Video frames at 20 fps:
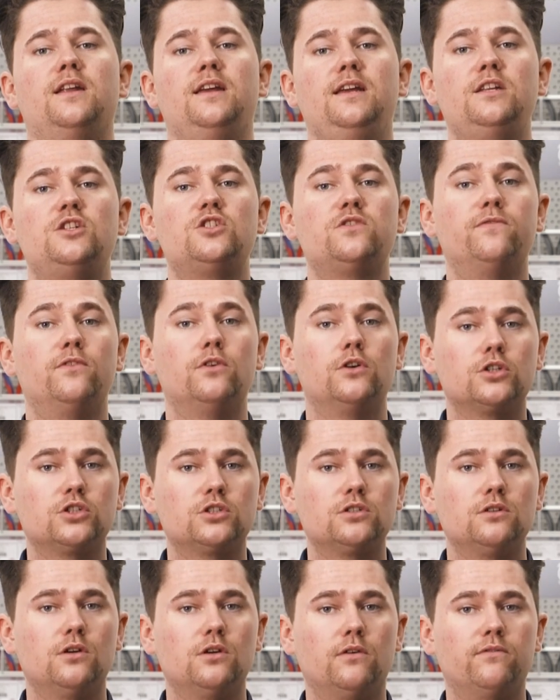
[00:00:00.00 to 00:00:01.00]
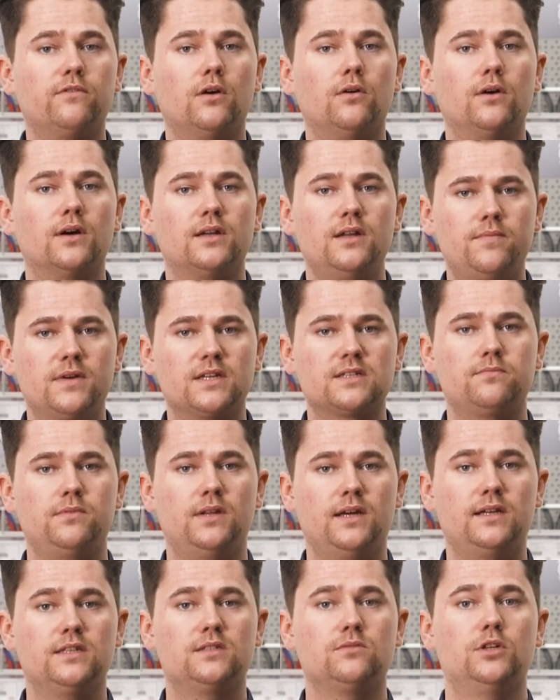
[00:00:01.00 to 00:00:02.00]
each version of our KNIPEX
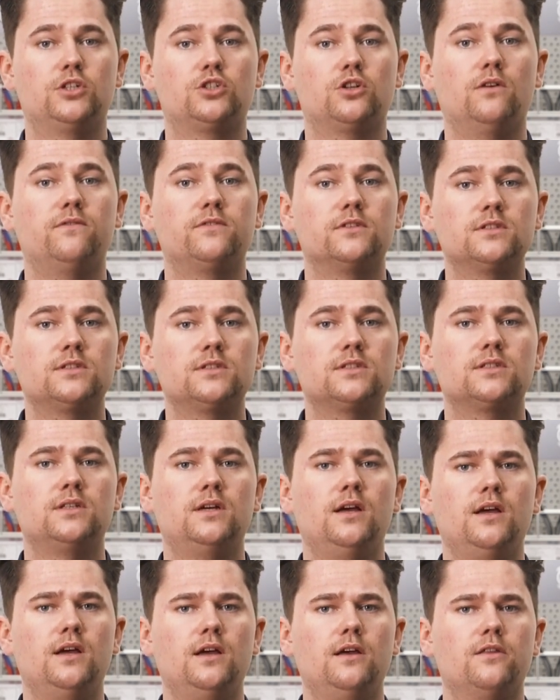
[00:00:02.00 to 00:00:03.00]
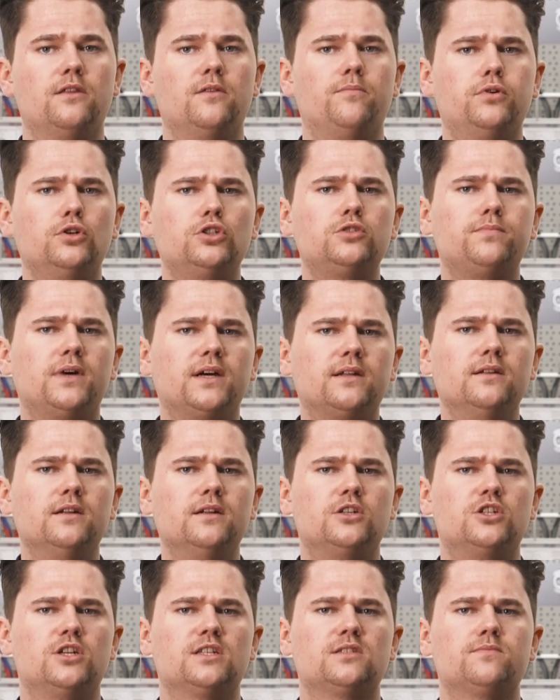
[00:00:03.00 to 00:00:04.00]
pliers wrench offers, the push button
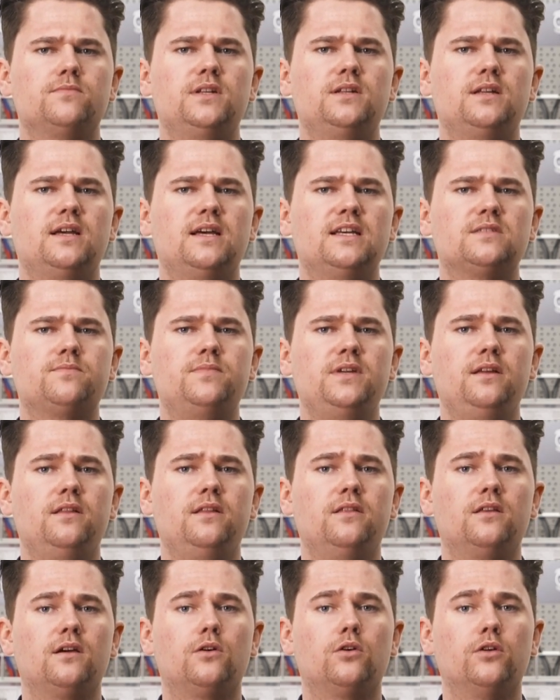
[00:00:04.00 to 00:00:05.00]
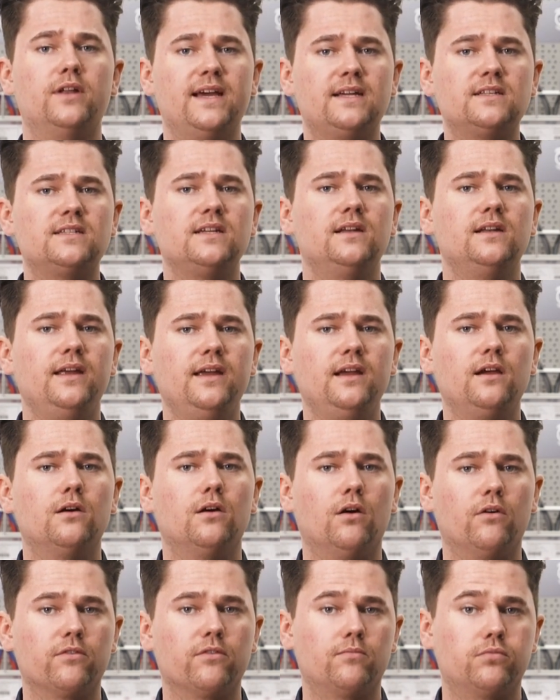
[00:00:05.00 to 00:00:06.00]
adjustment has been the connecting link
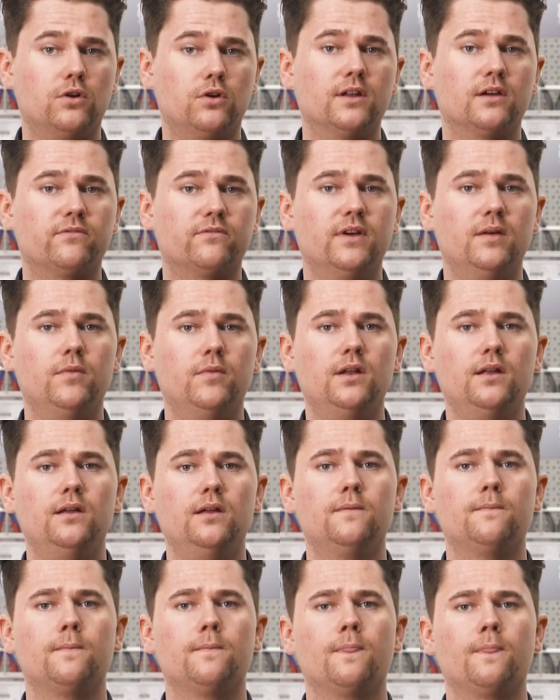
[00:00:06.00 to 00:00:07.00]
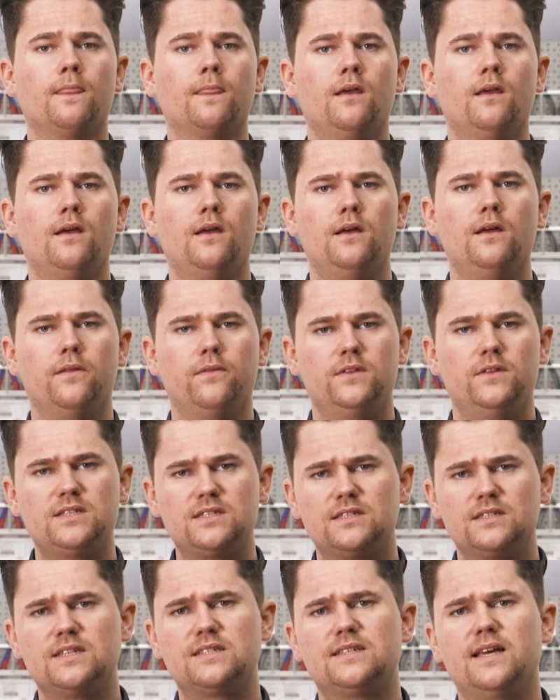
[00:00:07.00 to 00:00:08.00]
of the product family. This
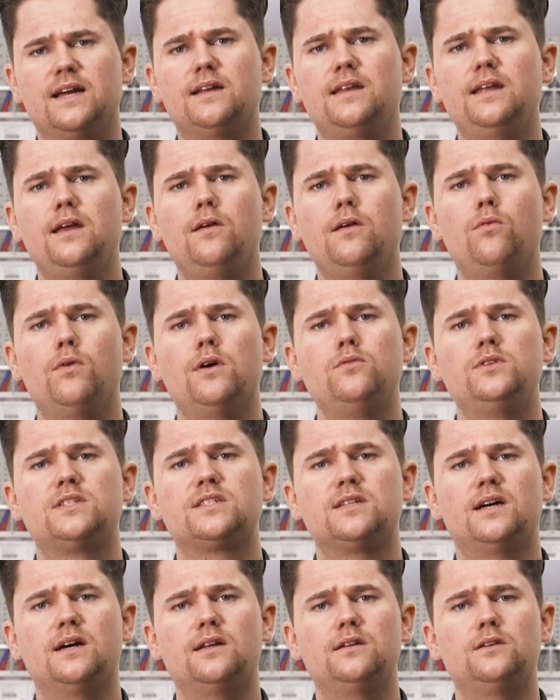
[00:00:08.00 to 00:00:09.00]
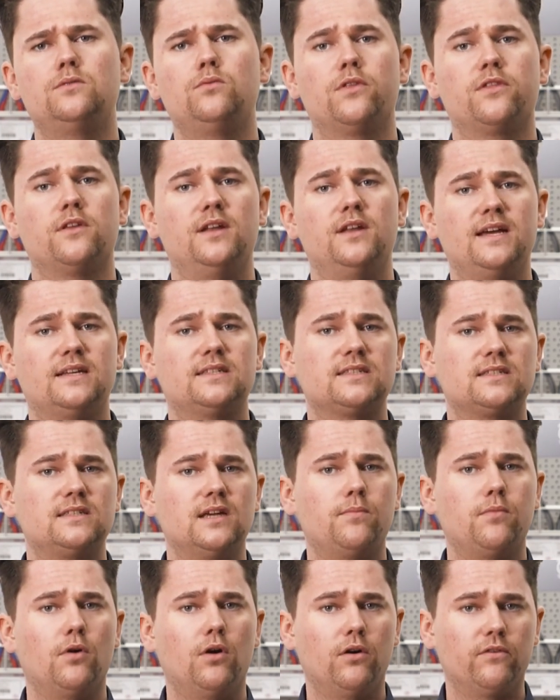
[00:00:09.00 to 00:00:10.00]
is exactly where we started with the next
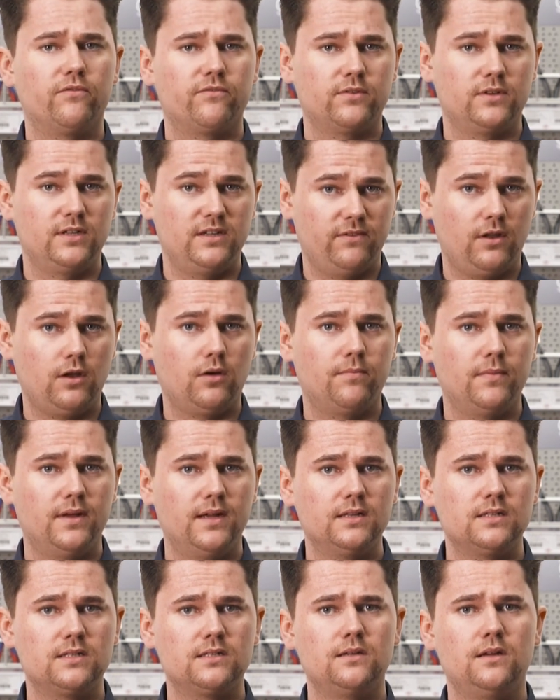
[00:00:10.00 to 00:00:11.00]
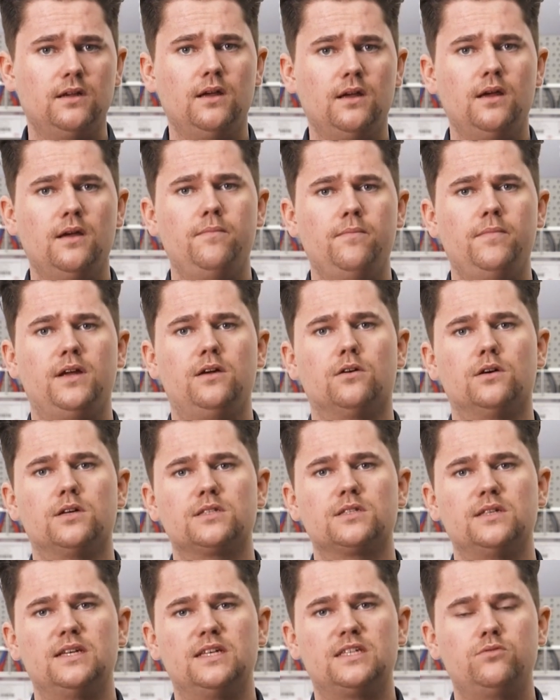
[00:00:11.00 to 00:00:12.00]
step of development,
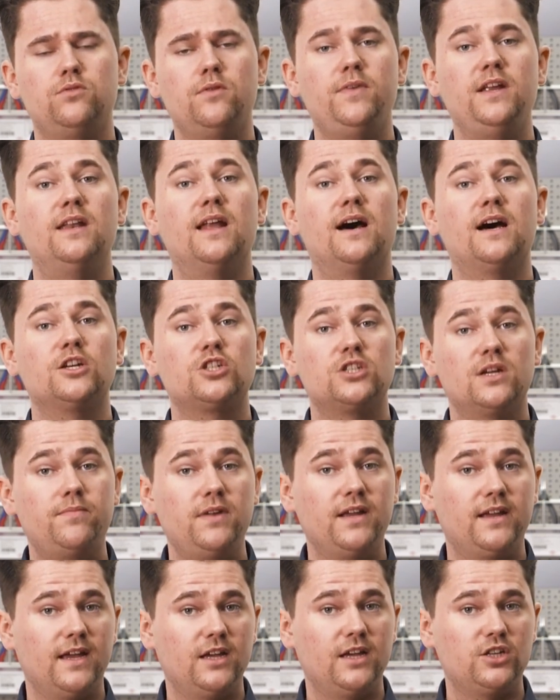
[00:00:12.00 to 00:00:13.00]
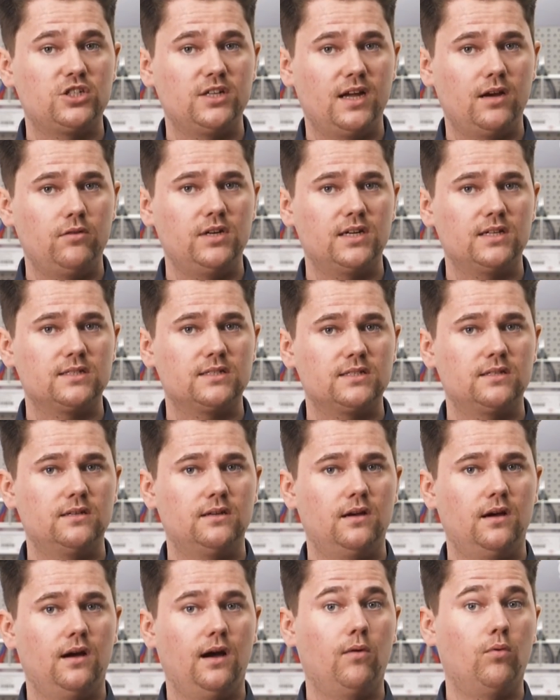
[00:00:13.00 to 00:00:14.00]
because extremely large application areas
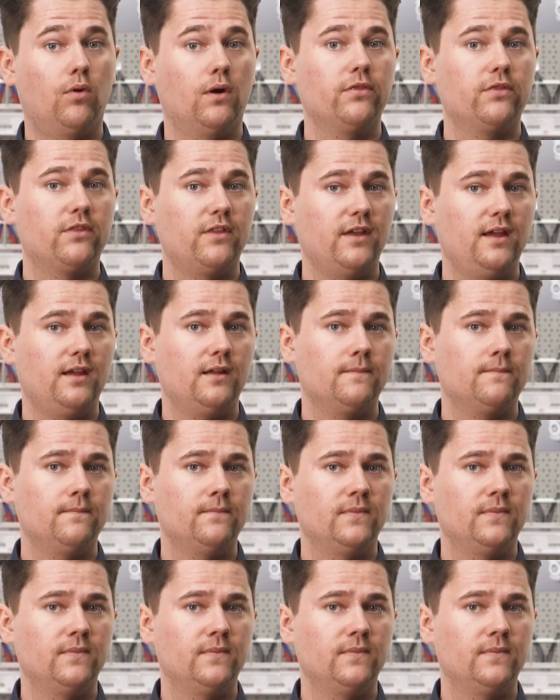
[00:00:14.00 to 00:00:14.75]
are one thing,